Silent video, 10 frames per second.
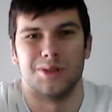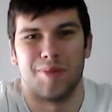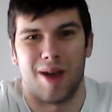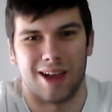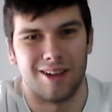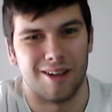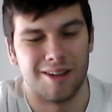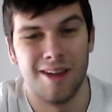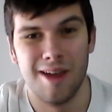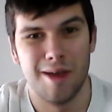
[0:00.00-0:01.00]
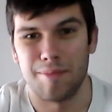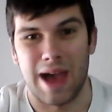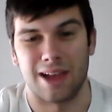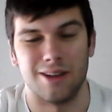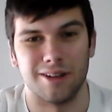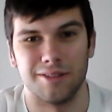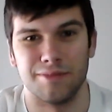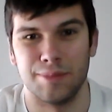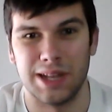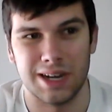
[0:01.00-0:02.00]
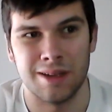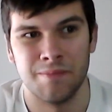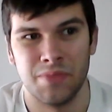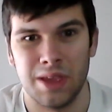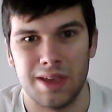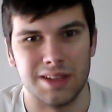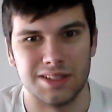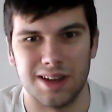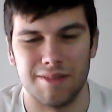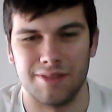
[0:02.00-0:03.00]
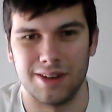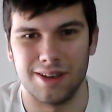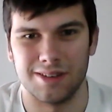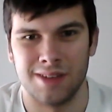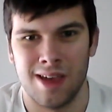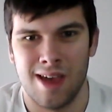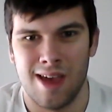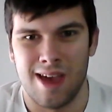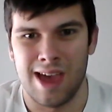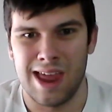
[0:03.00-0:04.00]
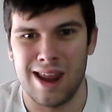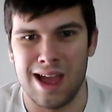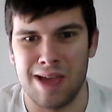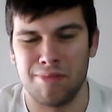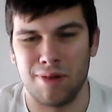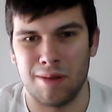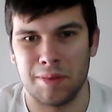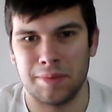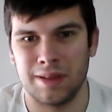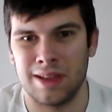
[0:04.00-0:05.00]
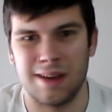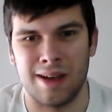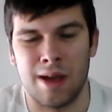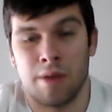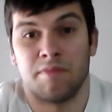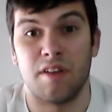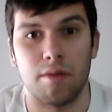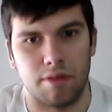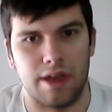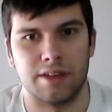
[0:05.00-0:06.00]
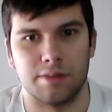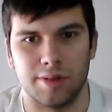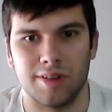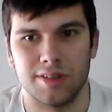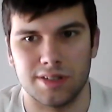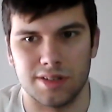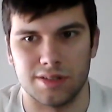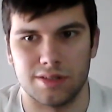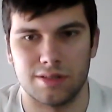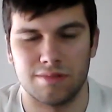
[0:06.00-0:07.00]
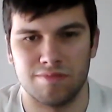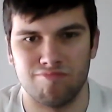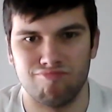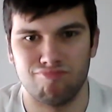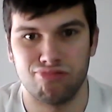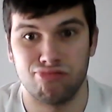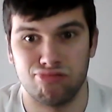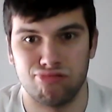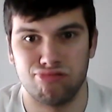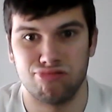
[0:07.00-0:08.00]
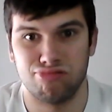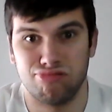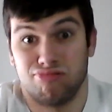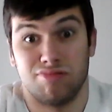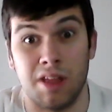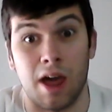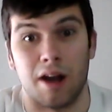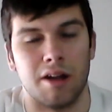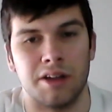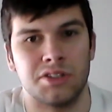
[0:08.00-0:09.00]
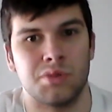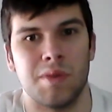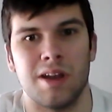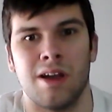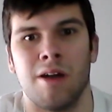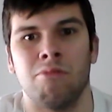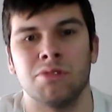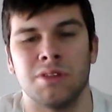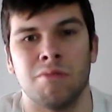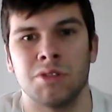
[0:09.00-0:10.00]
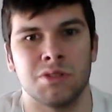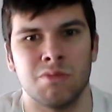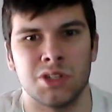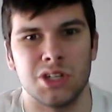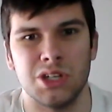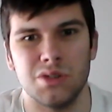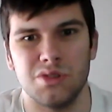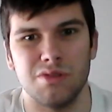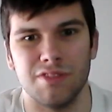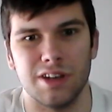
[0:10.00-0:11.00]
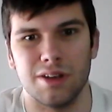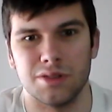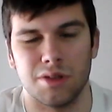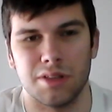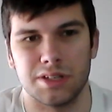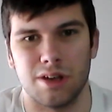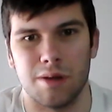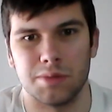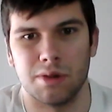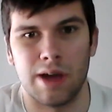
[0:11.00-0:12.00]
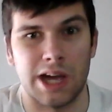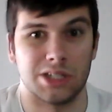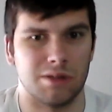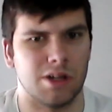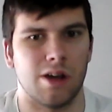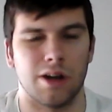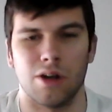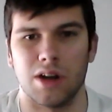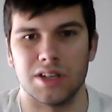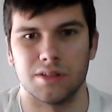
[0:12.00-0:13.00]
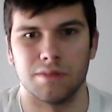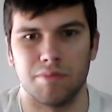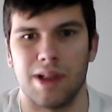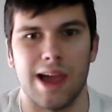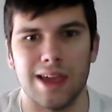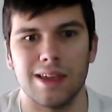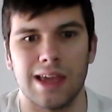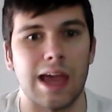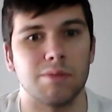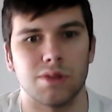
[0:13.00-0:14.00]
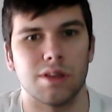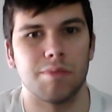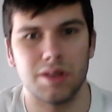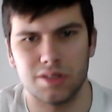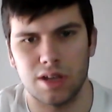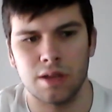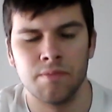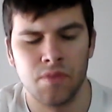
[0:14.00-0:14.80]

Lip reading: backlog of bloody internet videos, and I'm fine with that, to be honest, because I don't know, I just meant I wasn't watching YouTube videos all the time, so I actually kind of got into playing games on the PC